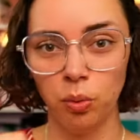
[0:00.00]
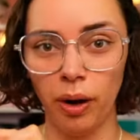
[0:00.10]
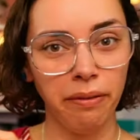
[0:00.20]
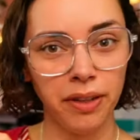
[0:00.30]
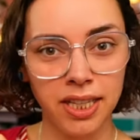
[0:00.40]

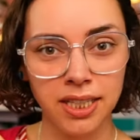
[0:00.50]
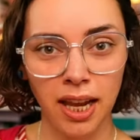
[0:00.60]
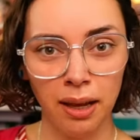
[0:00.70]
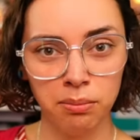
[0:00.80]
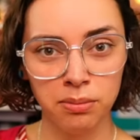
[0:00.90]
Whatever this
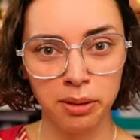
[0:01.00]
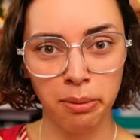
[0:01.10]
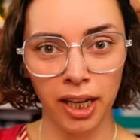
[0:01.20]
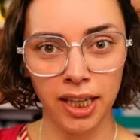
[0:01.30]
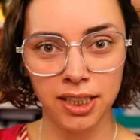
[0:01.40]
name
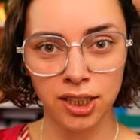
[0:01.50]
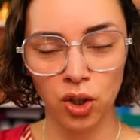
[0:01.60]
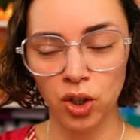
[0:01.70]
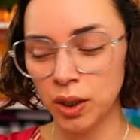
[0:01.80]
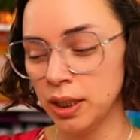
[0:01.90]
smiley is
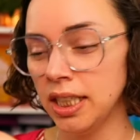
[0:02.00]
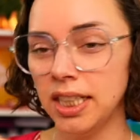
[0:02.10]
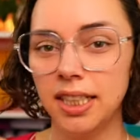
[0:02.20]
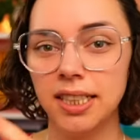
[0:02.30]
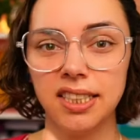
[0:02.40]
called,
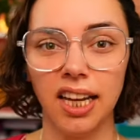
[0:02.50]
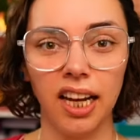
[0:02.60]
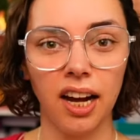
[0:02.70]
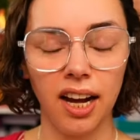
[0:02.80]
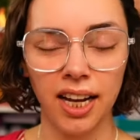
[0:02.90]

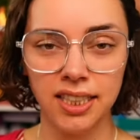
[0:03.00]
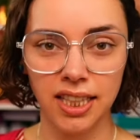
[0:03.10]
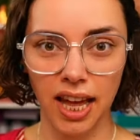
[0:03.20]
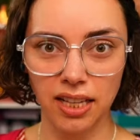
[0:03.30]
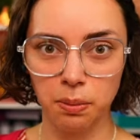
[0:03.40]
saying hi
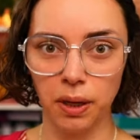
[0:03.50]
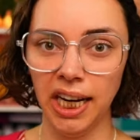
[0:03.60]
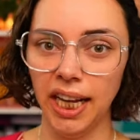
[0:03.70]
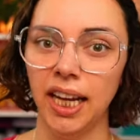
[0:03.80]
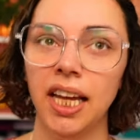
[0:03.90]
to that
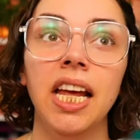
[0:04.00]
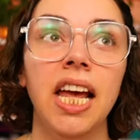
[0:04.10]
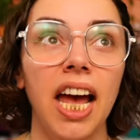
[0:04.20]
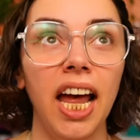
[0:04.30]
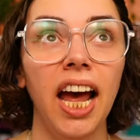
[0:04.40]
smiley,
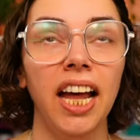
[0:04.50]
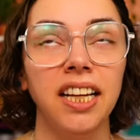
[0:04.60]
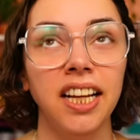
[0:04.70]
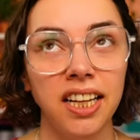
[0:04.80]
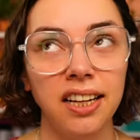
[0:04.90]

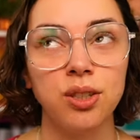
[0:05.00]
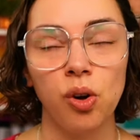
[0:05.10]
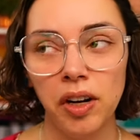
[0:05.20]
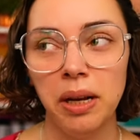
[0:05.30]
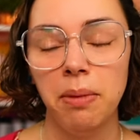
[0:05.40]
and it has
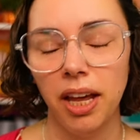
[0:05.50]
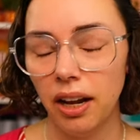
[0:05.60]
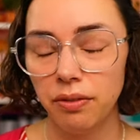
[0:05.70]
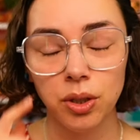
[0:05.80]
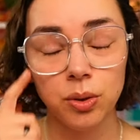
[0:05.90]
already
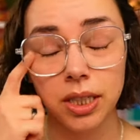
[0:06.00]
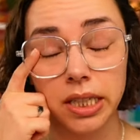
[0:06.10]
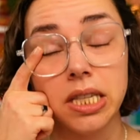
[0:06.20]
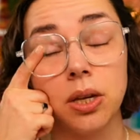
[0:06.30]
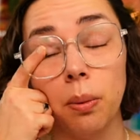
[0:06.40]
made, I've used
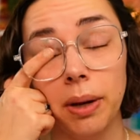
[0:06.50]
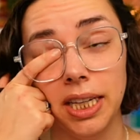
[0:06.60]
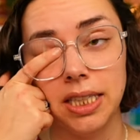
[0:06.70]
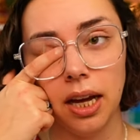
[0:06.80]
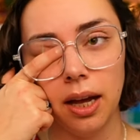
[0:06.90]
it so
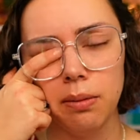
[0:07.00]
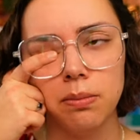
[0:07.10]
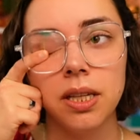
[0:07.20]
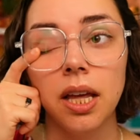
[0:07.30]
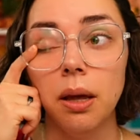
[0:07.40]
many
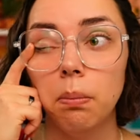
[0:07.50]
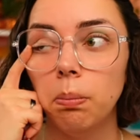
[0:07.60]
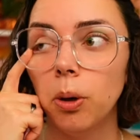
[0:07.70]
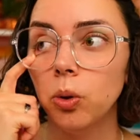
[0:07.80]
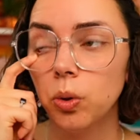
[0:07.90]
times,
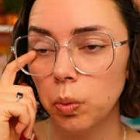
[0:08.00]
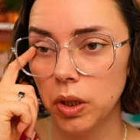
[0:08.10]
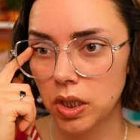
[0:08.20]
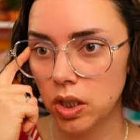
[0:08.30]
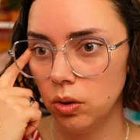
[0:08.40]
both
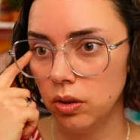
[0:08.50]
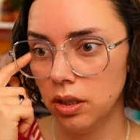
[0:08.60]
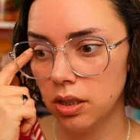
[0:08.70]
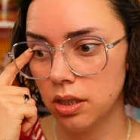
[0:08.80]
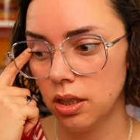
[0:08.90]
with
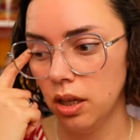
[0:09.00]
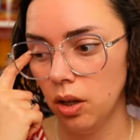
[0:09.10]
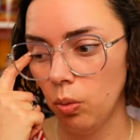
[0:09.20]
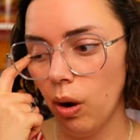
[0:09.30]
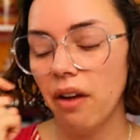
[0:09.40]
students
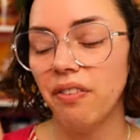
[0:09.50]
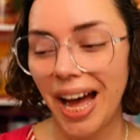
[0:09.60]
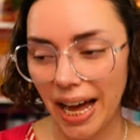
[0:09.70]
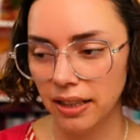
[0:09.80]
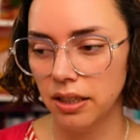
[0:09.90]
where I've
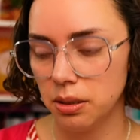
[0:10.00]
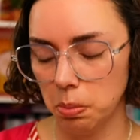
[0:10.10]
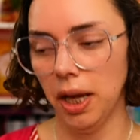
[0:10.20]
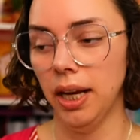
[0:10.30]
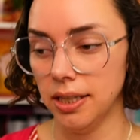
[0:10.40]
had the
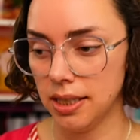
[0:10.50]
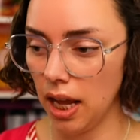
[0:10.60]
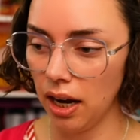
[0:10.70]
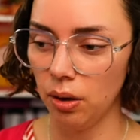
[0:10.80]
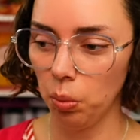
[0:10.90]
smileys
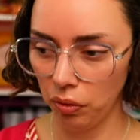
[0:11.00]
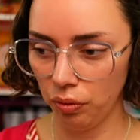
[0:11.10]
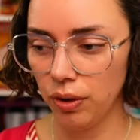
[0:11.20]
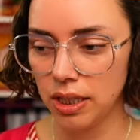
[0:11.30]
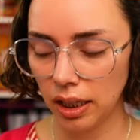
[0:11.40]
there and
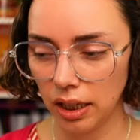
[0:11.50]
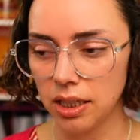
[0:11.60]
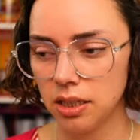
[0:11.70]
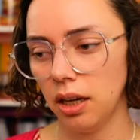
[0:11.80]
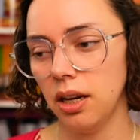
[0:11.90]
we've
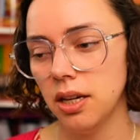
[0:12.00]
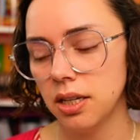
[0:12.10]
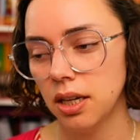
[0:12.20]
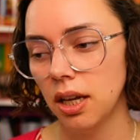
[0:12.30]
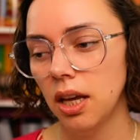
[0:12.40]
physically done
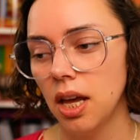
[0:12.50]
it